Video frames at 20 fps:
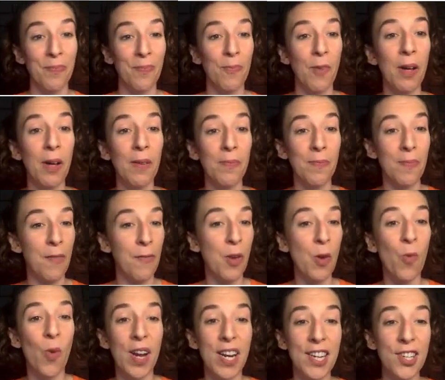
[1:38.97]
Well, if
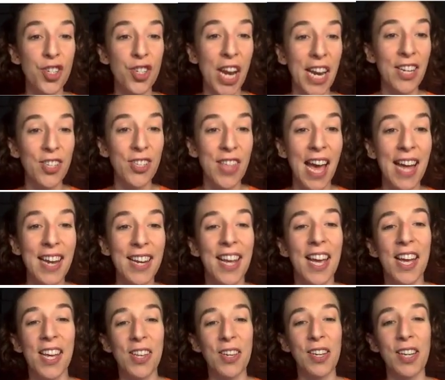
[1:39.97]
you want to change that,
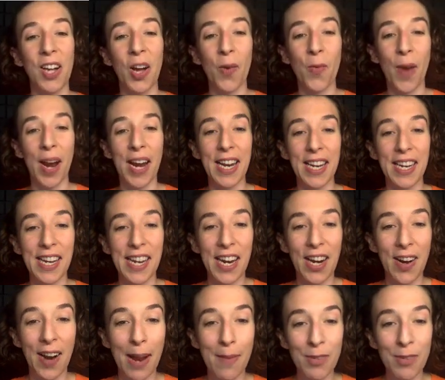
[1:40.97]
you can go right in here.